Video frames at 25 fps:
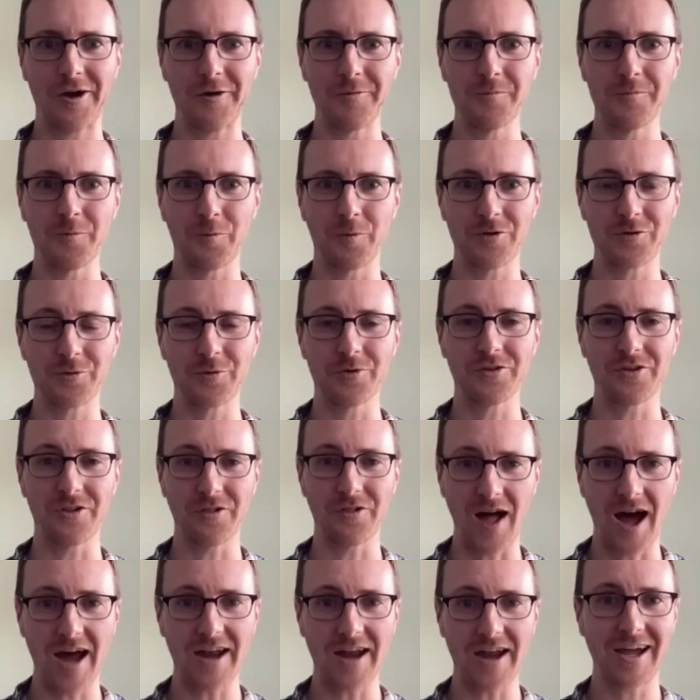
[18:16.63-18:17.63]
which was a
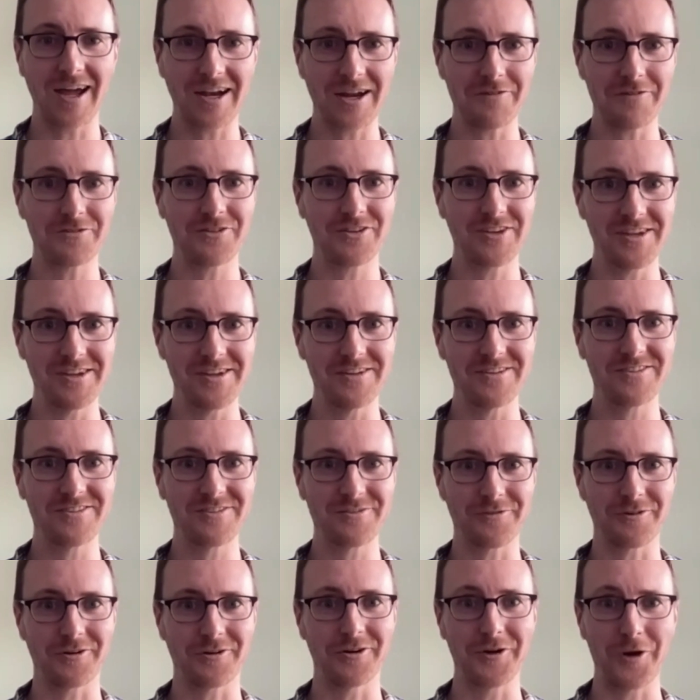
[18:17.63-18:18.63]
lot of
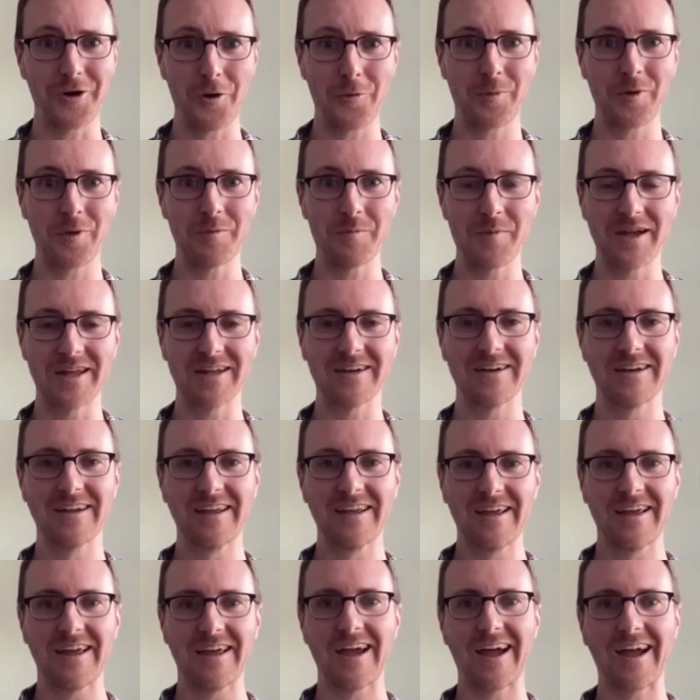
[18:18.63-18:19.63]
NFTs for an open mint.
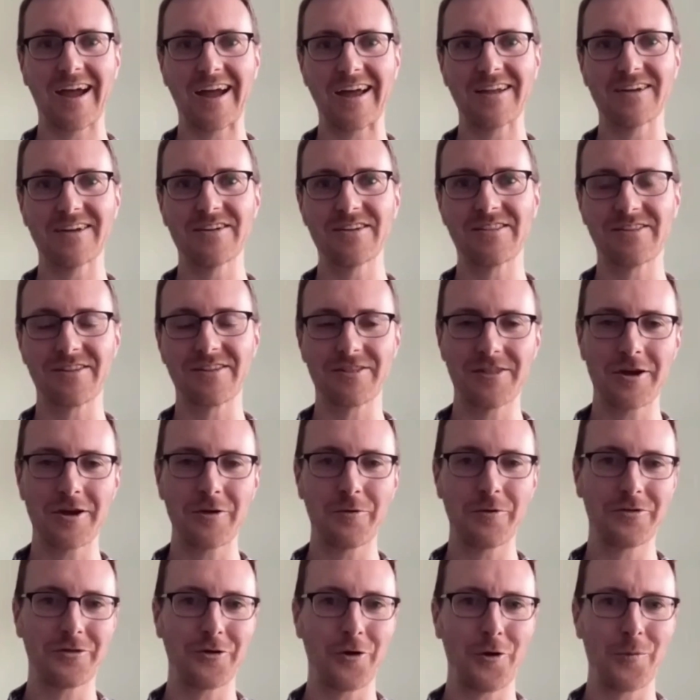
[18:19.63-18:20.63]
And the thing
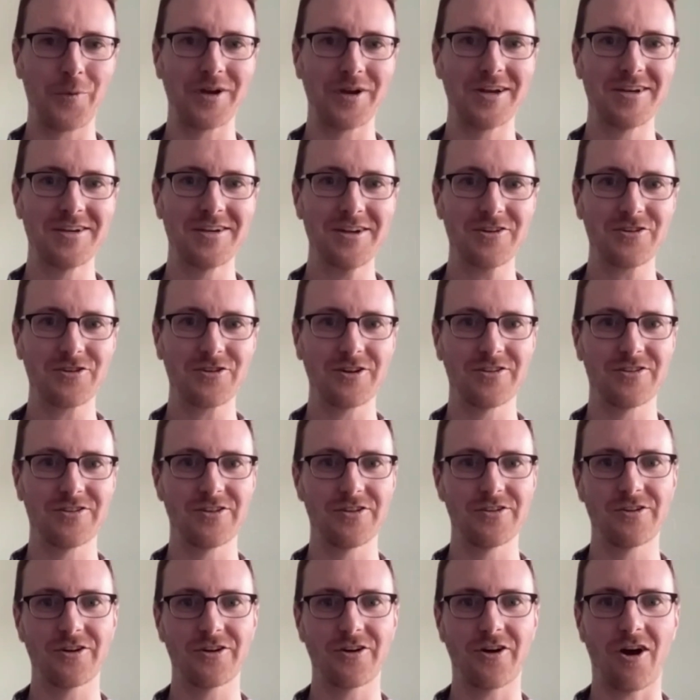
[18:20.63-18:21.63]
with open editions
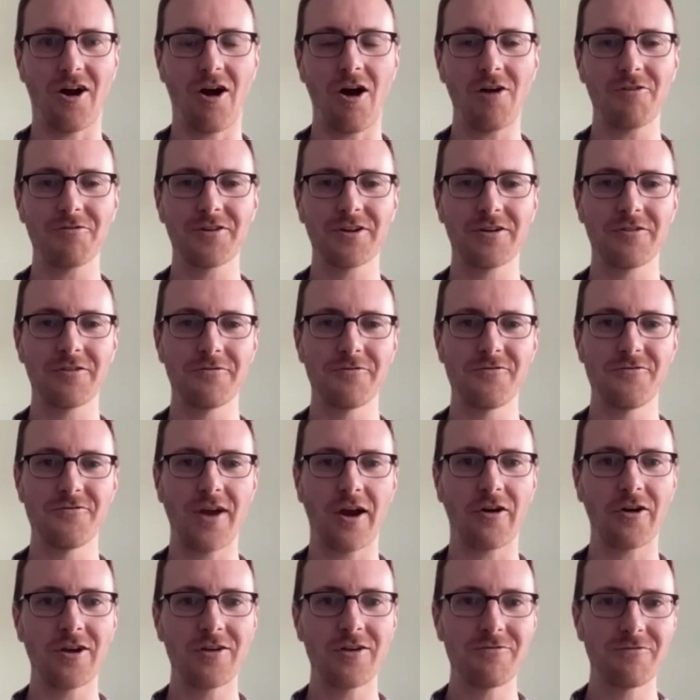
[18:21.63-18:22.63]
is they're often
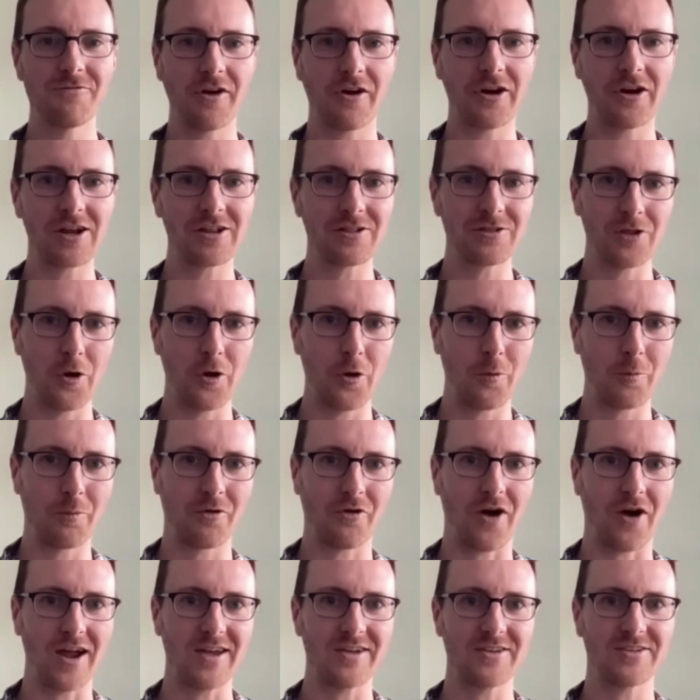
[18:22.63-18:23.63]
very, very low
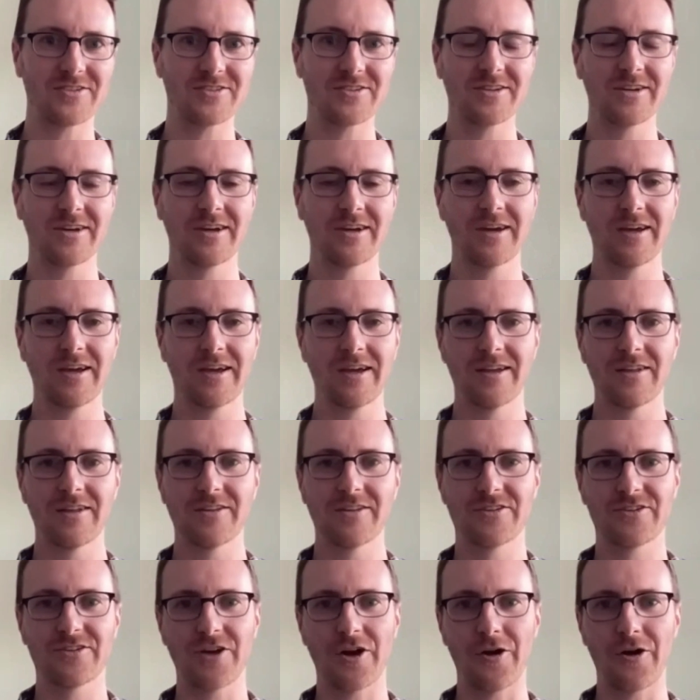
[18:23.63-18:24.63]
priced.
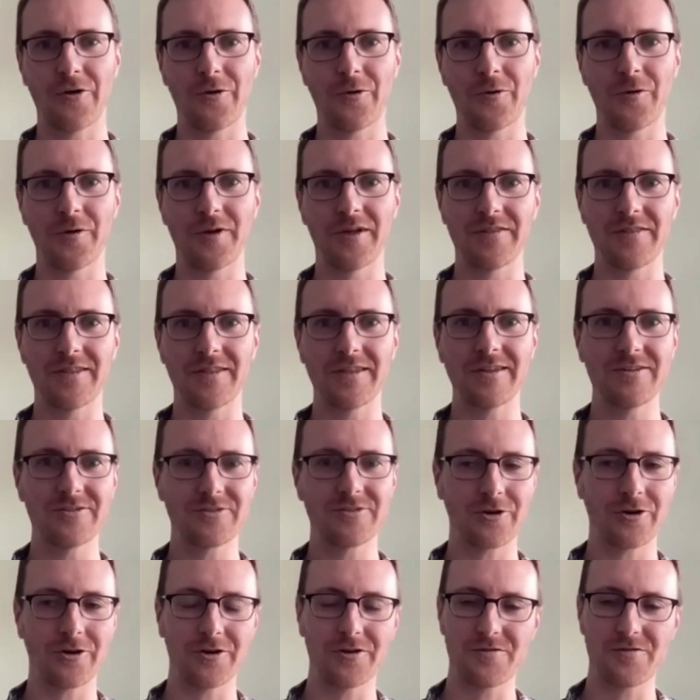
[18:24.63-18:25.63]
So these
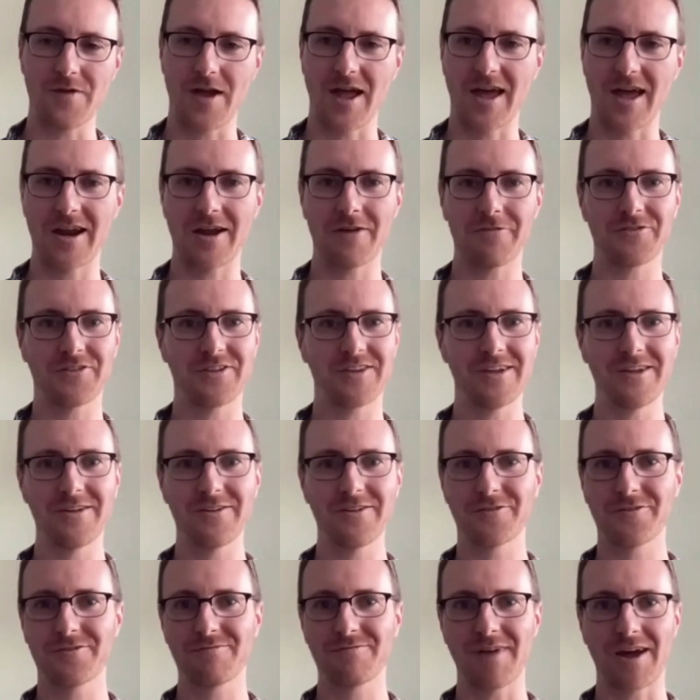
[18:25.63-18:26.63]
are
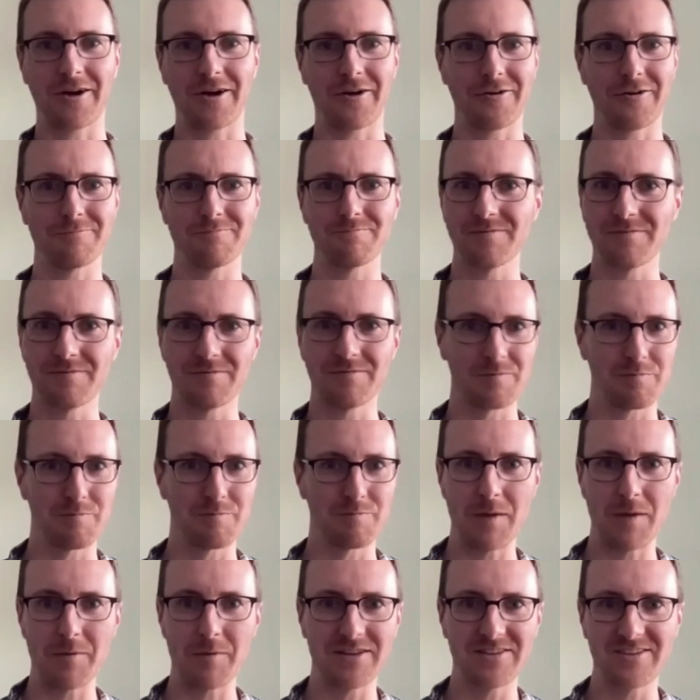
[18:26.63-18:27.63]
NFTs that are
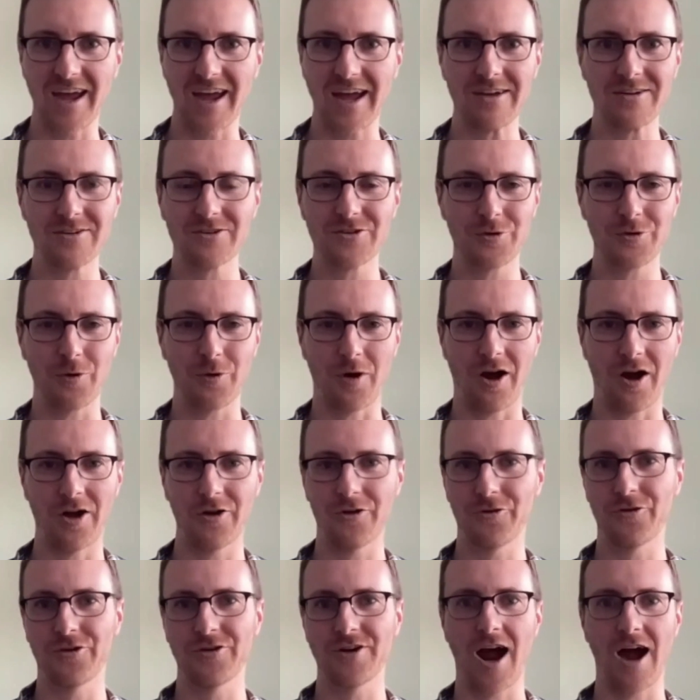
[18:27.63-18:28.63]
maybe $10 to
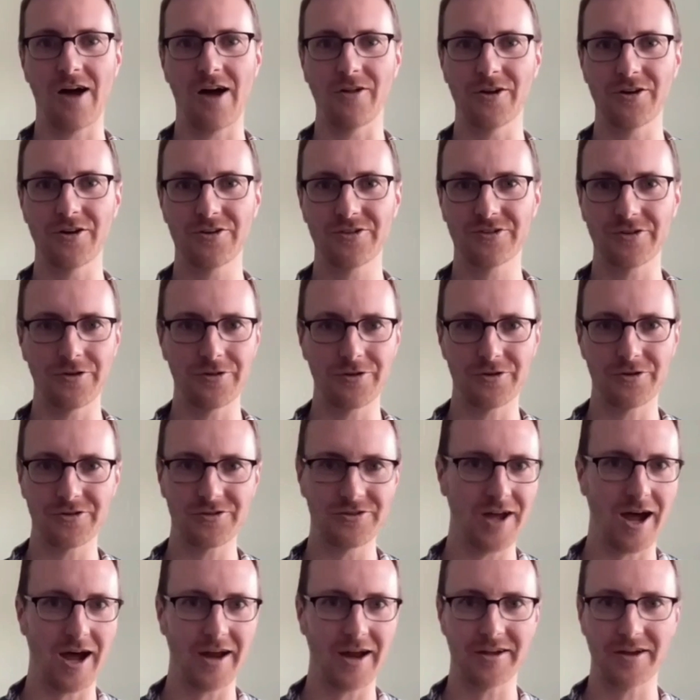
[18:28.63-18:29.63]
$100. So there's
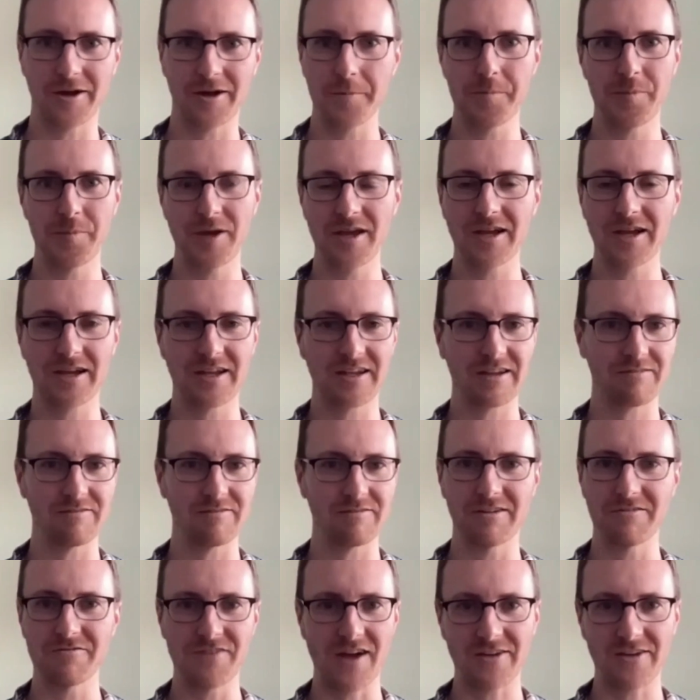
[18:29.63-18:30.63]
not a big
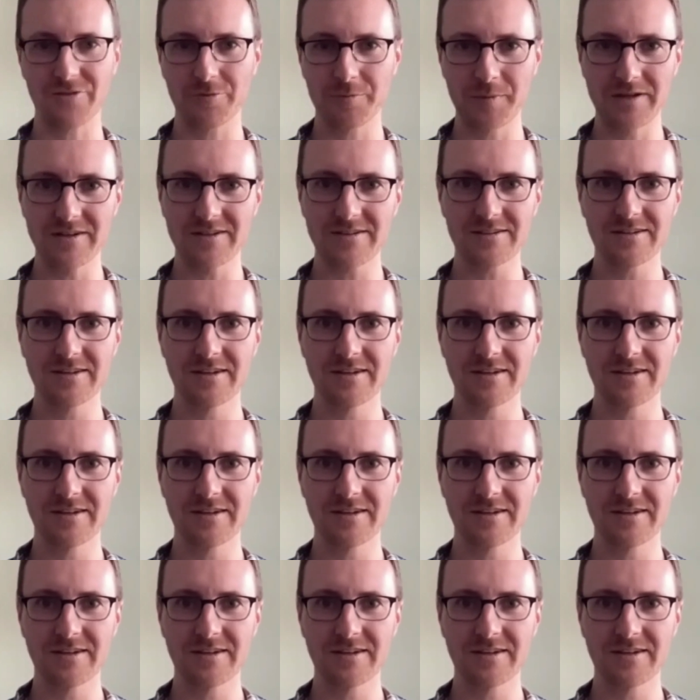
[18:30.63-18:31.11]
investment.